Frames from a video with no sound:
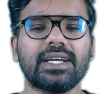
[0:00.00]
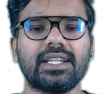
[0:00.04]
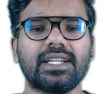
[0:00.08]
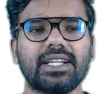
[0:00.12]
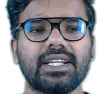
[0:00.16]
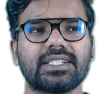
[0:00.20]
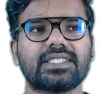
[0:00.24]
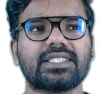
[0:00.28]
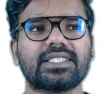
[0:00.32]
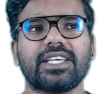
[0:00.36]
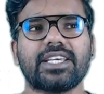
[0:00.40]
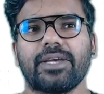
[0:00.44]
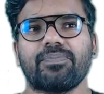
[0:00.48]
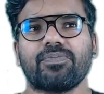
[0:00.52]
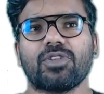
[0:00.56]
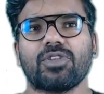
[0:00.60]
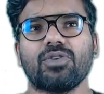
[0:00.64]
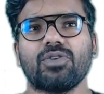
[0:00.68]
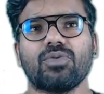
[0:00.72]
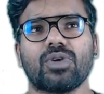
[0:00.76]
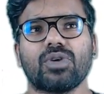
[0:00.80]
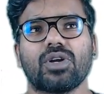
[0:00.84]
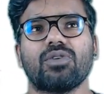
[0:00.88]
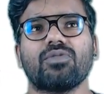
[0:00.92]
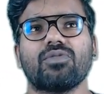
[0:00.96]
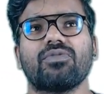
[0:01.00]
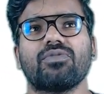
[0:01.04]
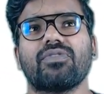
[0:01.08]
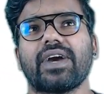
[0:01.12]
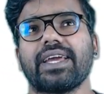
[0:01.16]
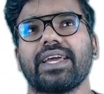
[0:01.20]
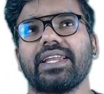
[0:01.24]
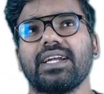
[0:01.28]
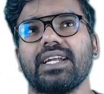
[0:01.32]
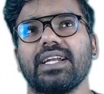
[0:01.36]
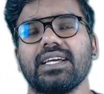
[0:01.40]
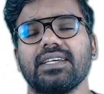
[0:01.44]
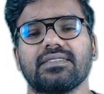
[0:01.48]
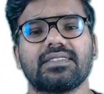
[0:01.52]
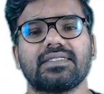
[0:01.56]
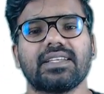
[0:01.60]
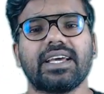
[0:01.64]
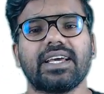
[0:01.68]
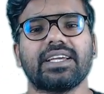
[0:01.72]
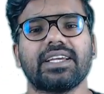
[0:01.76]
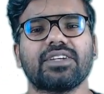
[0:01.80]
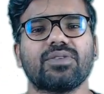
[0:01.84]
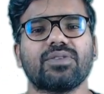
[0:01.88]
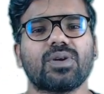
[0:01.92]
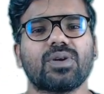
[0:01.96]
Let's say you now finalize,
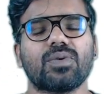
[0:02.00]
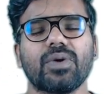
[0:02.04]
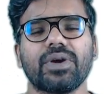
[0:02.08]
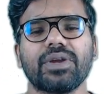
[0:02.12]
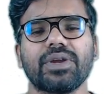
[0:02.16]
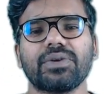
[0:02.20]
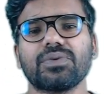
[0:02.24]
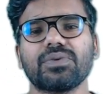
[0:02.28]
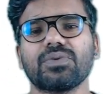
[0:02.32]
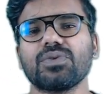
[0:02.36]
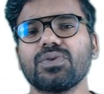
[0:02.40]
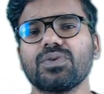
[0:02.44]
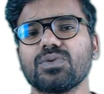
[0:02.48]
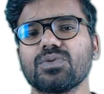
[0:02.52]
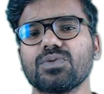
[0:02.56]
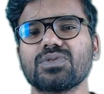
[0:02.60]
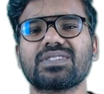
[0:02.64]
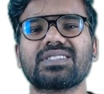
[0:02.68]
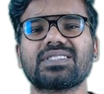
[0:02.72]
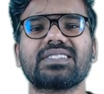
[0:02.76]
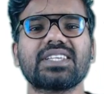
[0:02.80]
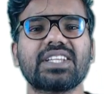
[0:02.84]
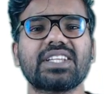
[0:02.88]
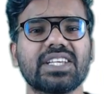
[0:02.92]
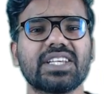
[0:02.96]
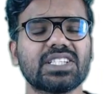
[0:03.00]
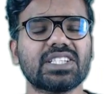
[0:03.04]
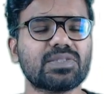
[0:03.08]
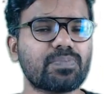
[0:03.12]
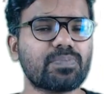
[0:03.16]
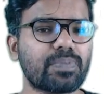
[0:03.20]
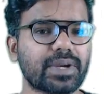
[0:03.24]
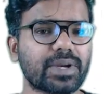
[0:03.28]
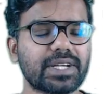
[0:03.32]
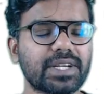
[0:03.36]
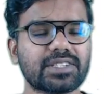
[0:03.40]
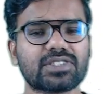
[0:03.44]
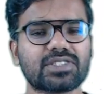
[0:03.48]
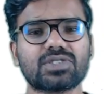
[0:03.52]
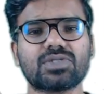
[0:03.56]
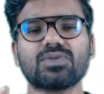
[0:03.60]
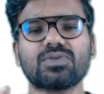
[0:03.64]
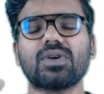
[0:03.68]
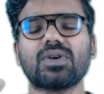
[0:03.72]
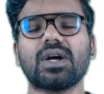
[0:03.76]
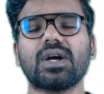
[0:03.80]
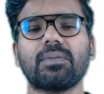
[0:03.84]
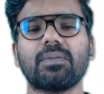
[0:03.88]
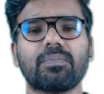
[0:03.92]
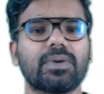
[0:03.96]
like, you are going to use 3 sprints to
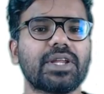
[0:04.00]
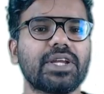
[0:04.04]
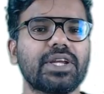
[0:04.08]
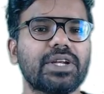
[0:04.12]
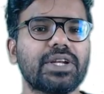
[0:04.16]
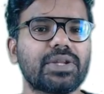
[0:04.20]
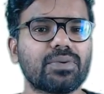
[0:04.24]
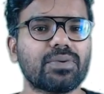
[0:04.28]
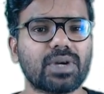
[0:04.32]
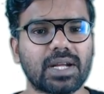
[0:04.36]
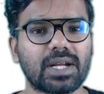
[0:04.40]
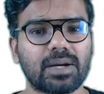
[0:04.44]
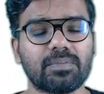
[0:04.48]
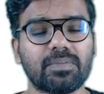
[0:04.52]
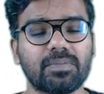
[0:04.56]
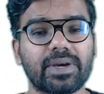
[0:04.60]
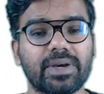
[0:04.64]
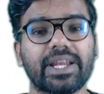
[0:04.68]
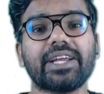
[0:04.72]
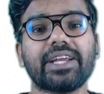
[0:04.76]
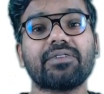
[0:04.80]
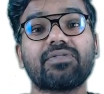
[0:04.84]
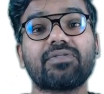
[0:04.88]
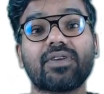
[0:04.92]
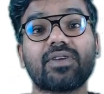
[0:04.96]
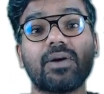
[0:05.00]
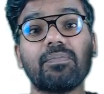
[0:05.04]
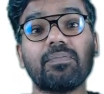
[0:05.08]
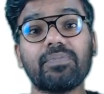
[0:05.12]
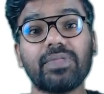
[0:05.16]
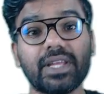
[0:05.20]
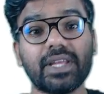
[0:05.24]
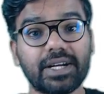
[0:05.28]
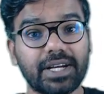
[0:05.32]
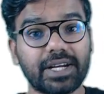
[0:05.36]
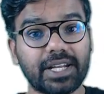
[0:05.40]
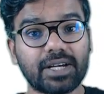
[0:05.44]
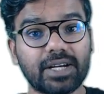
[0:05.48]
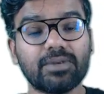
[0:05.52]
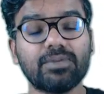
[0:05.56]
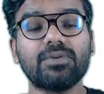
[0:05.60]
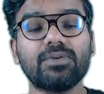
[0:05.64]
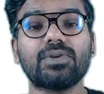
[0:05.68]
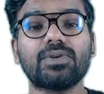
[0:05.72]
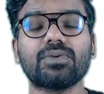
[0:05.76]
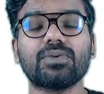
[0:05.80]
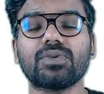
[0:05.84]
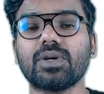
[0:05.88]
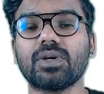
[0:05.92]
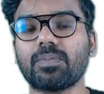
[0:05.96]
complete your upgrade from the
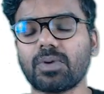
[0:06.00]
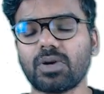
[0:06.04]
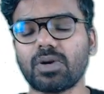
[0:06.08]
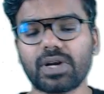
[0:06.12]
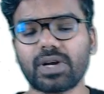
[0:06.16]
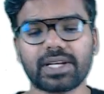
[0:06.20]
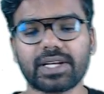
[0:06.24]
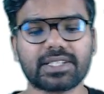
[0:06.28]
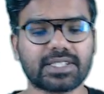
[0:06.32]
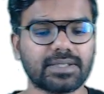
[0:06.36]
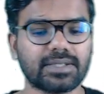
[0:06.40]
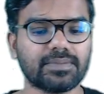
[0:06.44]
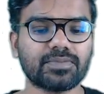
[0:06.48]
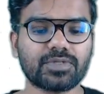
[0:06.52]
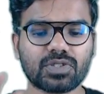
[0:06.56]
dev to the production.